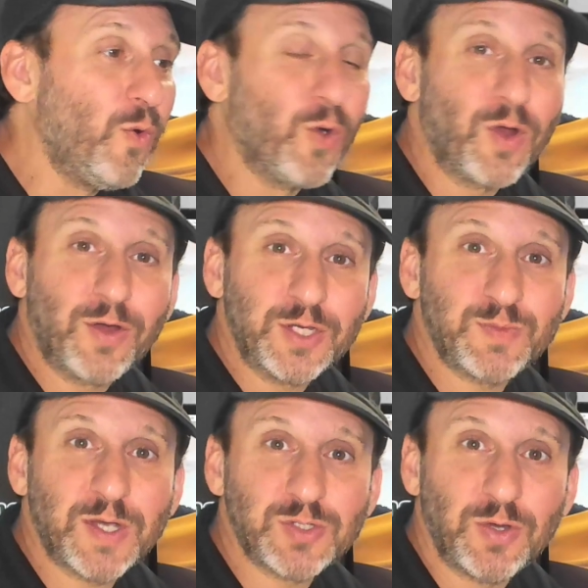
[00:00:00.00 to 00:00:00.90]
or on a
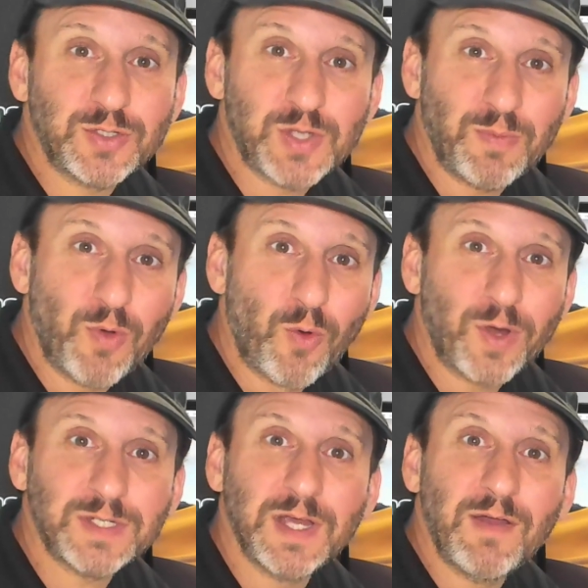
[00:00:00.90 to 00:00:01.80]
special
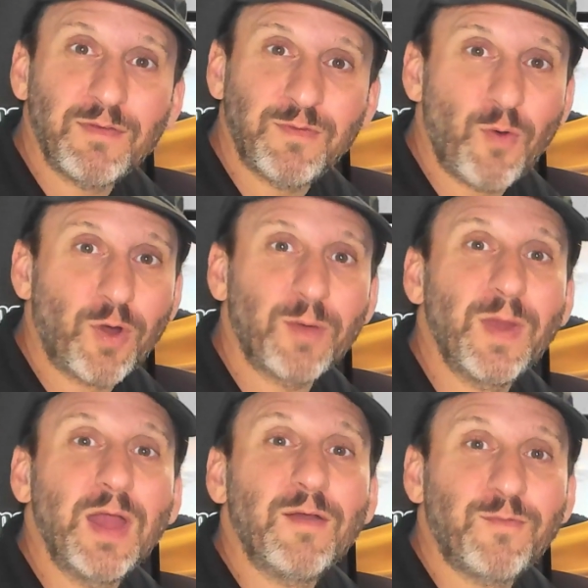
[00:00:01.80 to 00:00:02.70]
support
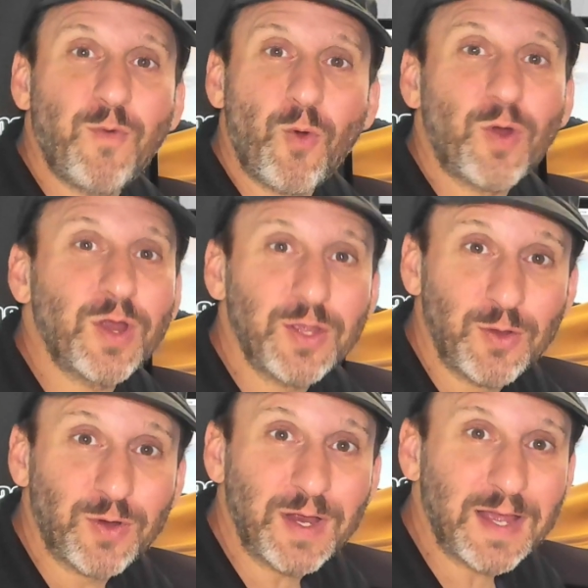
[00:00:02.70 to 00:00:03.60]
form for
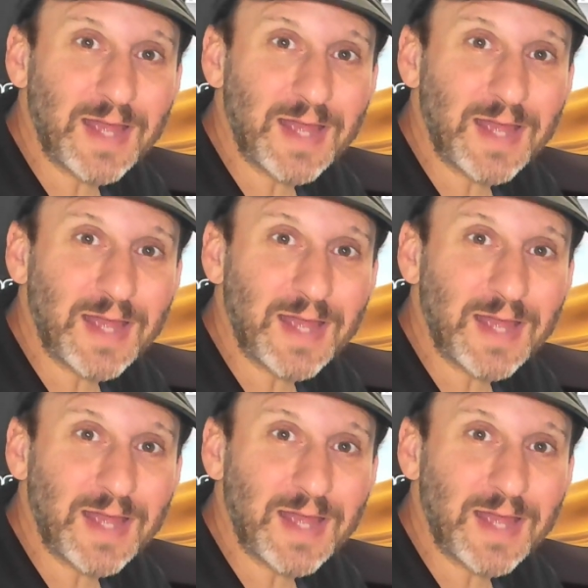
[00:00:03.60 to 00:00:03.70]
your